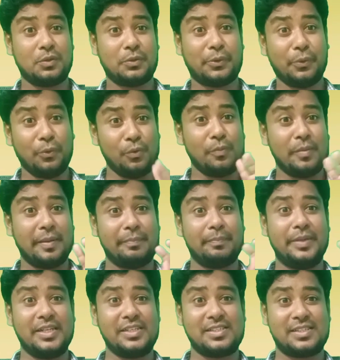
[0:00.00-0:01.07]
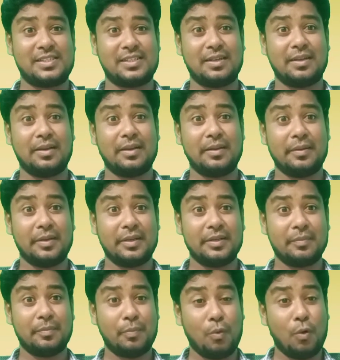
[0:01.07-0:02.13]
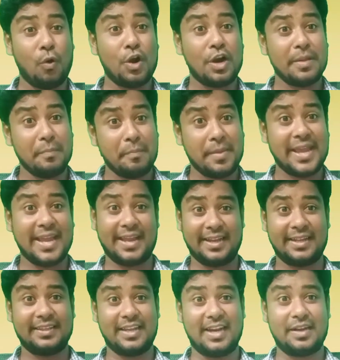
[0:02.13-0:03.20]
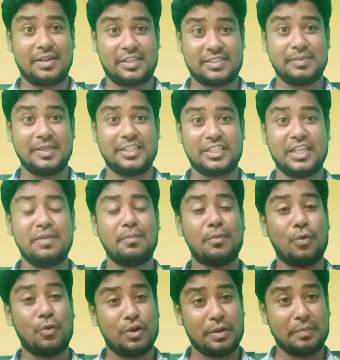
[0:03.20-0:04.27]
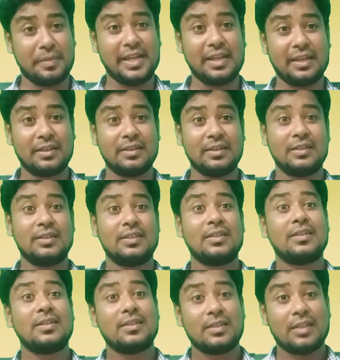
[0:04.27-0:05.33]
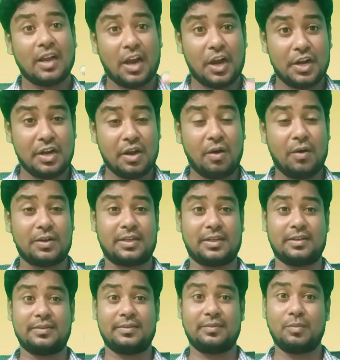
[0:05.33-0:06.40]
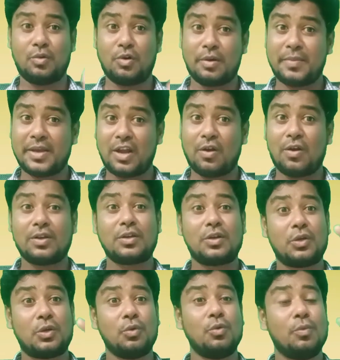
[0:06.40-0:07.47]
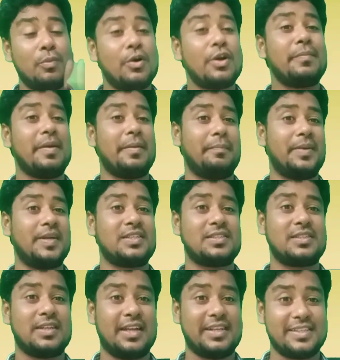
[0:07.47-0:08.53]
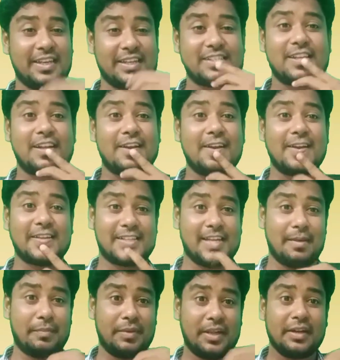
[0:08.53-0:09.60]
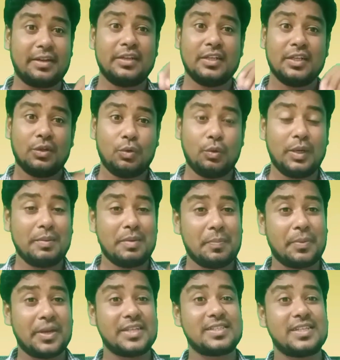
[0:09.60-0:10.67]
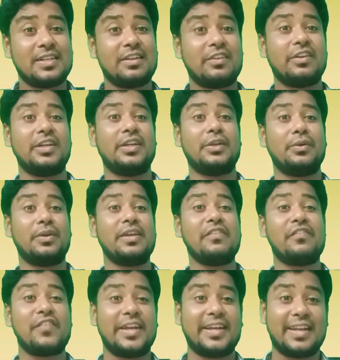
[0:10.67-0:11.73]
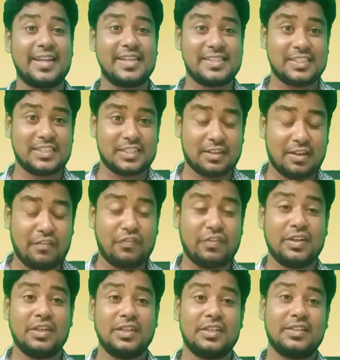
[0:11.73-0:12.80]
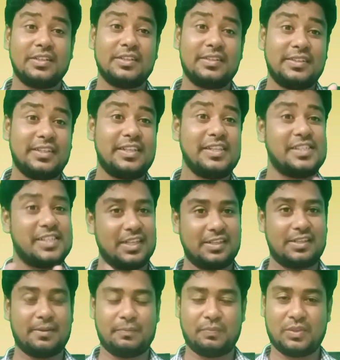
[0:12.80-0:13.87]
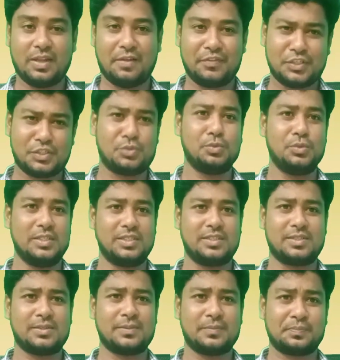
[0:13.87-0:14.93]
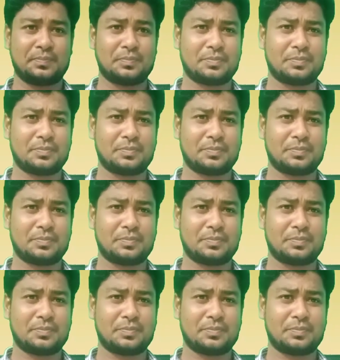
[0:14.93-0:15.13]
two members. Board may, they had mentioned board may allot two more members as an external examiner who will be present during finalization of the result of the students.